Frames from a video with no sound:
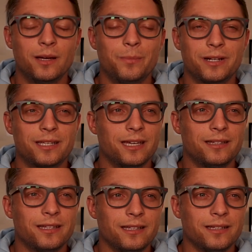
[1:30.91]
But
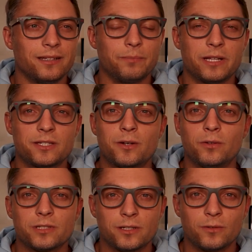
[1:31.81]
again,
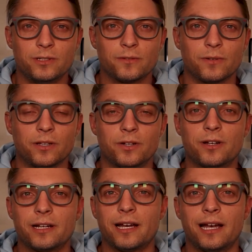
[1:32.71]
Pensacola is no different. You're
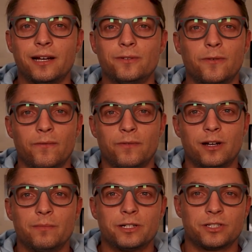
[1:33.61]
gonna have
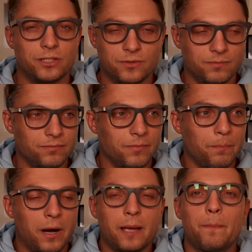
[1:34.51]
very much a
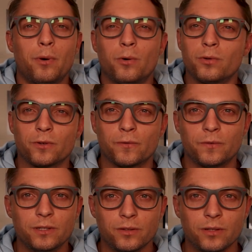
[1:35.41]
bipolar
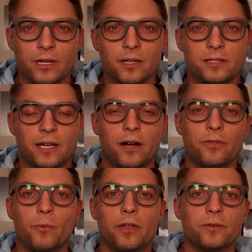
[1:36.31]
feel to how
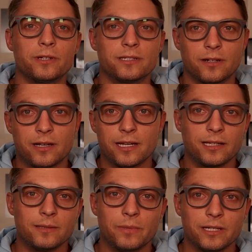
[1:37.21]
the weather is on a
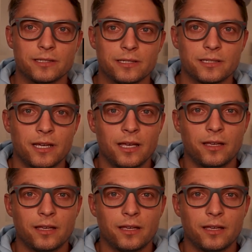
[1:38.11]
daily basis.